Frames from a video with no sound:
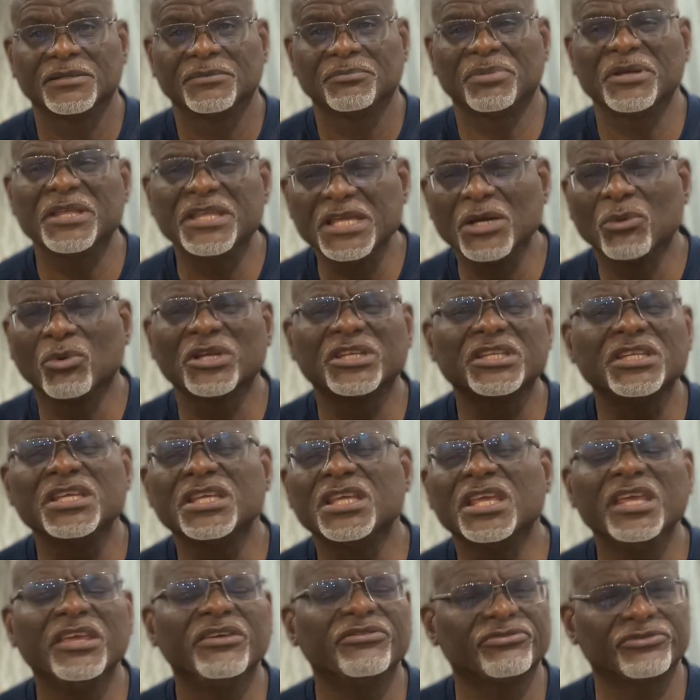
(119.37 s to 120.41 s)
But hear what he
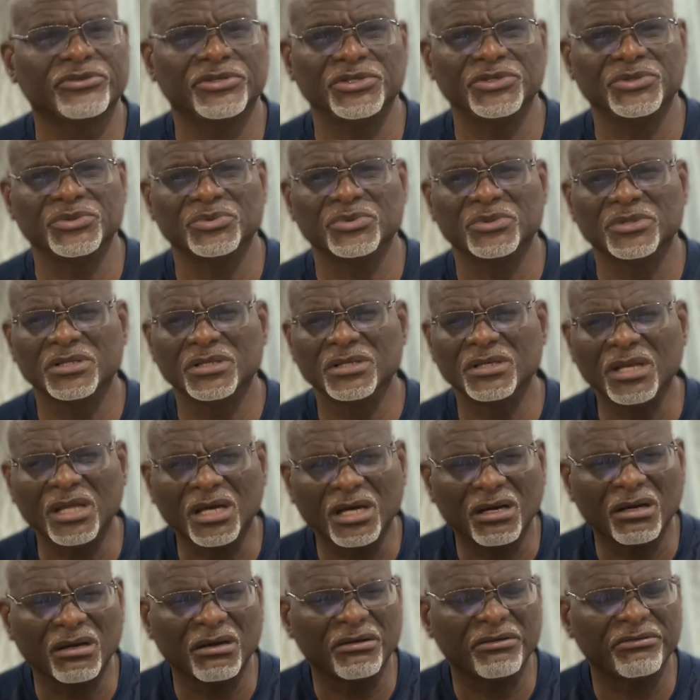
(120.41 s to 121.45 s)
gave to you.
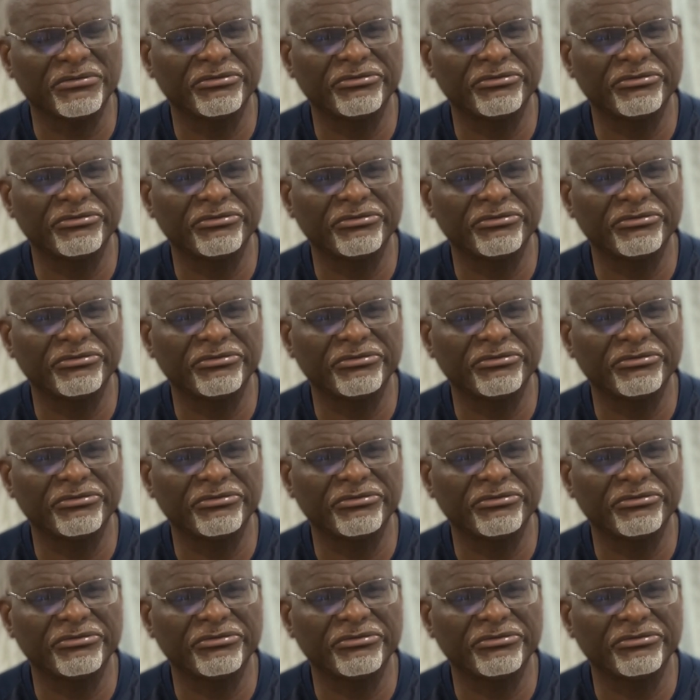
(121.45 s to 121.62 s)
Love.